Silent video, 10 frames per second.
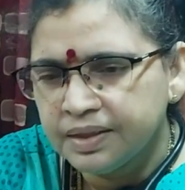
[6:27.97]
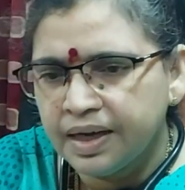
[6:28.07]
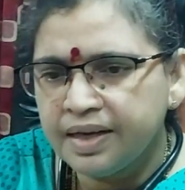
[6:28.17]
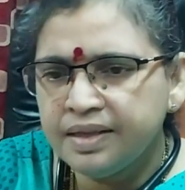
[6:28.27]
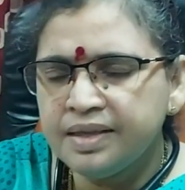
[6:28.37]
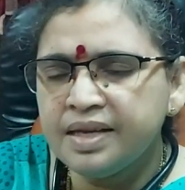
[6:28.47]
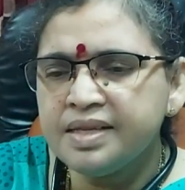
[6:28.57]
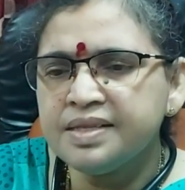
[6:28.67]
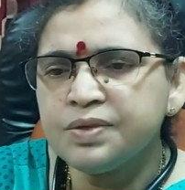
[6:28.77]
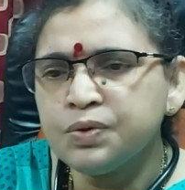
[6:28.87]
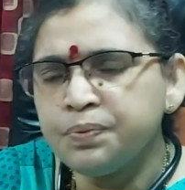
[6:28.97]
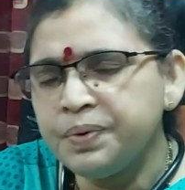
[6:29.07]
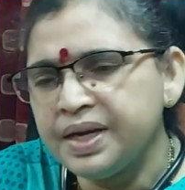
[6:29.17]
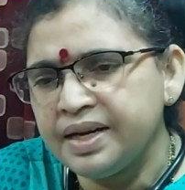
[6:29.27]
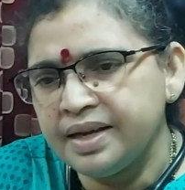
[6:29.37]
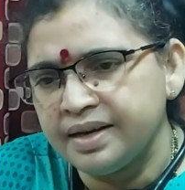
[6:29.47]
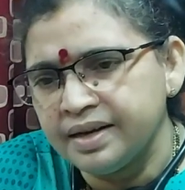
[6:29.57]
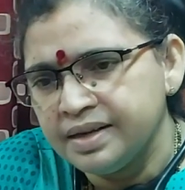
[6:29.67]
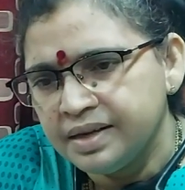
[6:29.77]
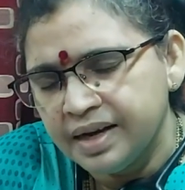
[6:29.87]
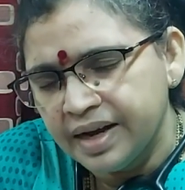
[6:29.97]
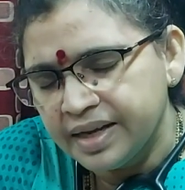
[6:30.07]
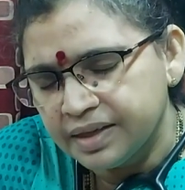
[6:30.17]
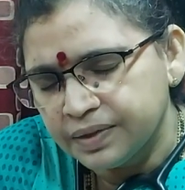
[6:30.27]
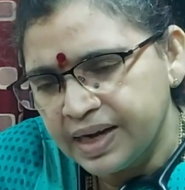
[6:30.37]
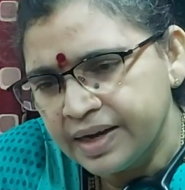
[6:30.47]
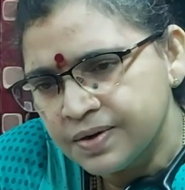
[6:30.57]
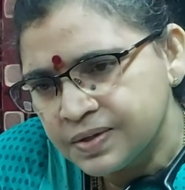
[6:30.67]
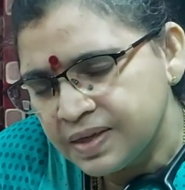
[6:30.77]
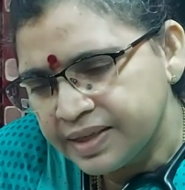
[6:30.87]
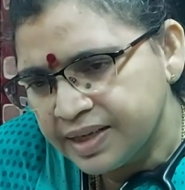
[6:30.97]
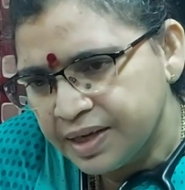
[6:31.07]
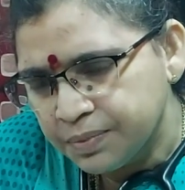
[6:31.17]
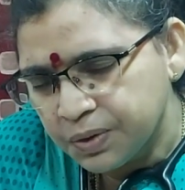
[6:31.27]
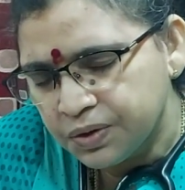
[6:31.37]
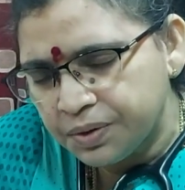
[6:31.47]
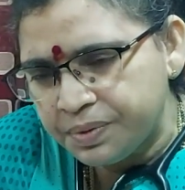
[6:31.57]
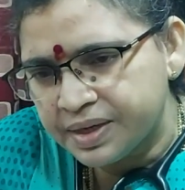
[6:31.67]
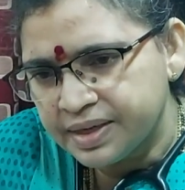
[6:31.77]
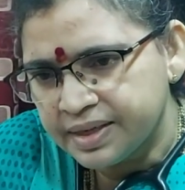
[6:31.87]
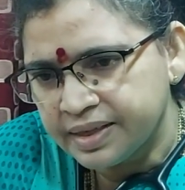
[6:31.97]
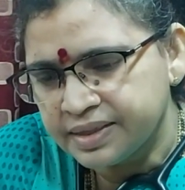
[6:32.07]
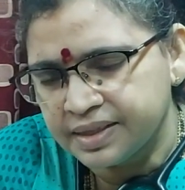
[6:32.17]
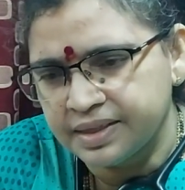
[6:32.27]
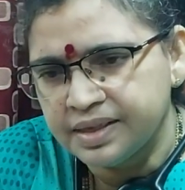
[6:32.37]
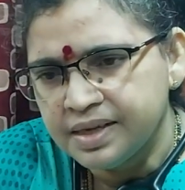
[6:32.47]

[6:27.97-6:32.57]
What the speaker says: And there is a superior glycosylated hemoglobin reduction,